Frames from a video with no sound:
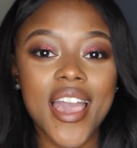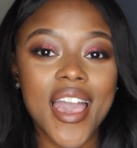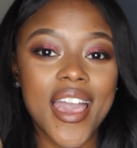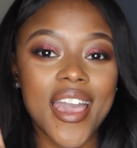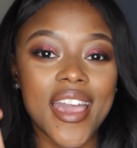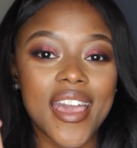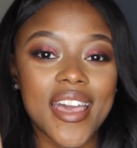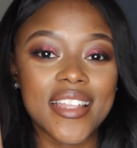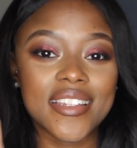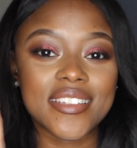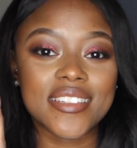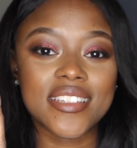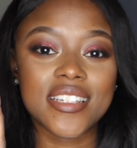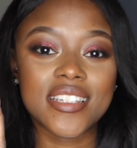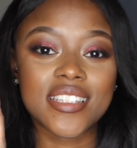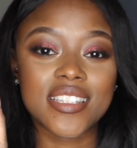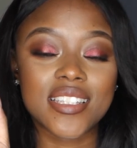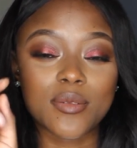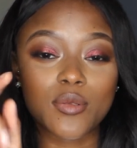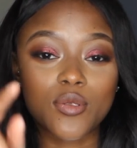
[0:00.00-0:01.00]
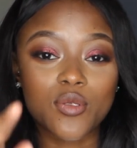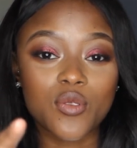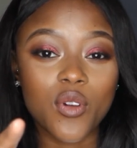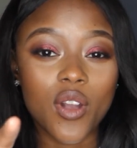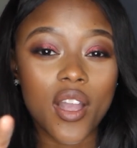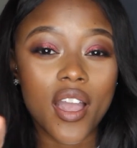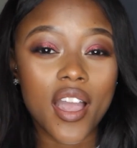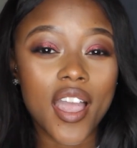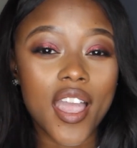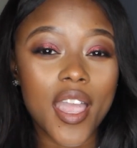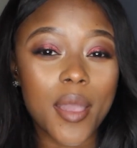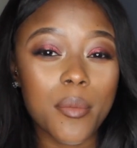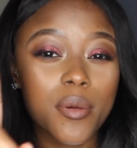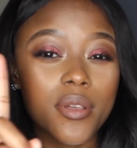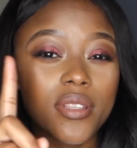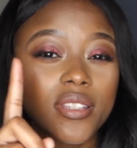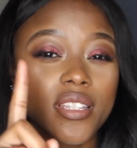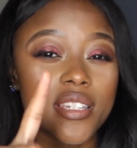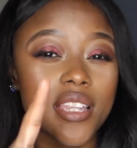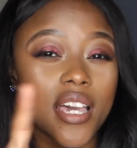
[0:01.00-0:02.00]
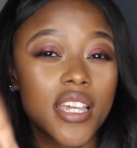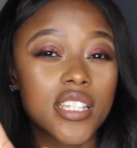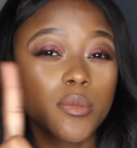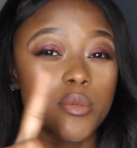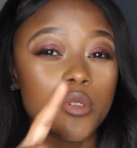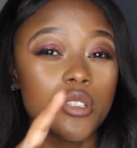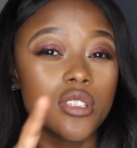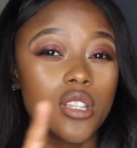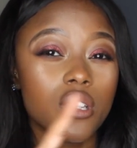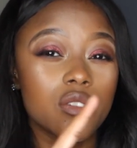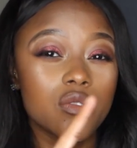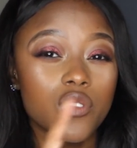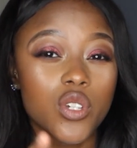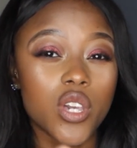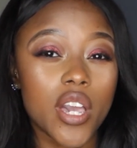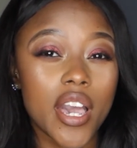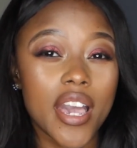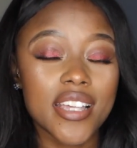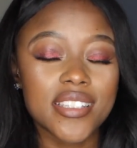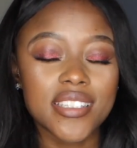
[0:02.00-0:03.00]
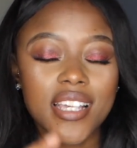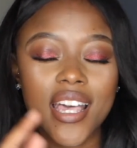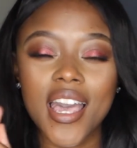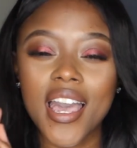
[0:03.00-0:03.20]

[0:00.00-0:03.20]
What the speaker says: and subscribe, the 90% of you guys.